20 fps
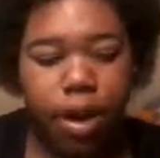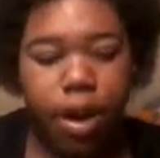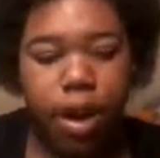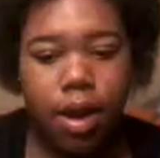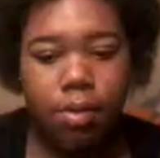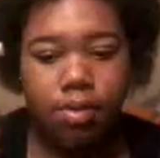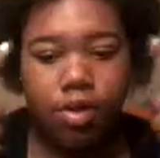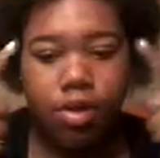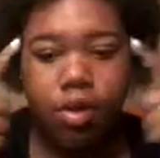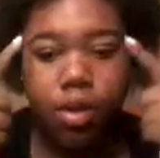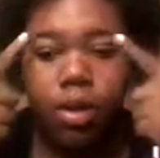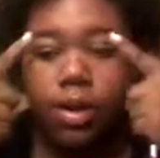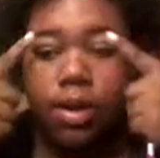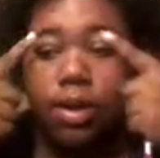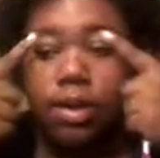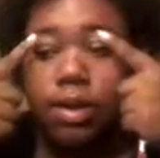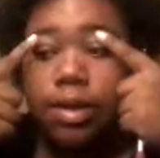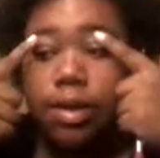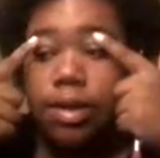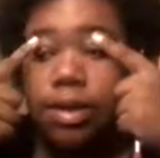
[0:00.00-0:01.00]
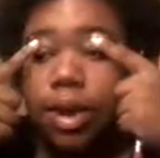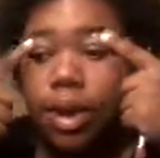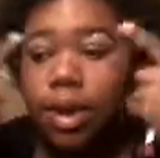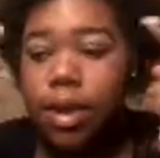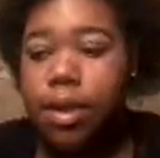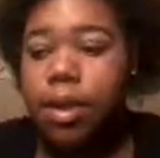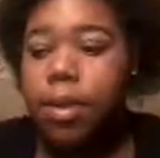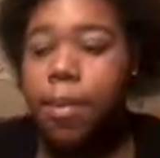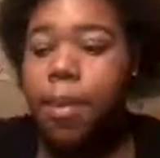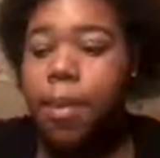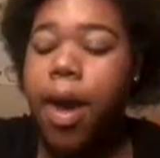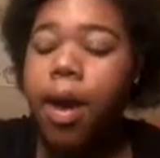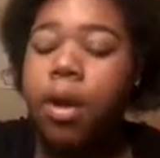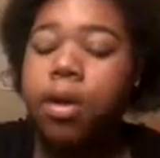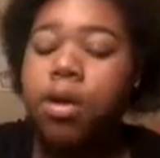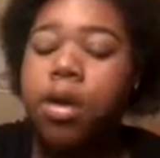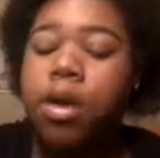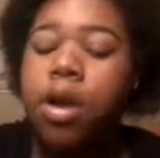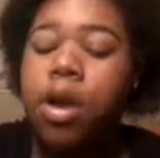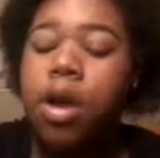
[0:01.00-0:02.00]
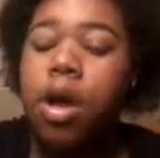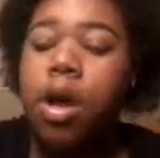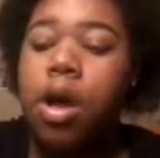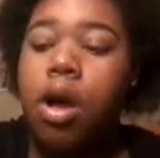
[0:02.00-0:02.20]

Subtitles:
and I'm just going to set the powder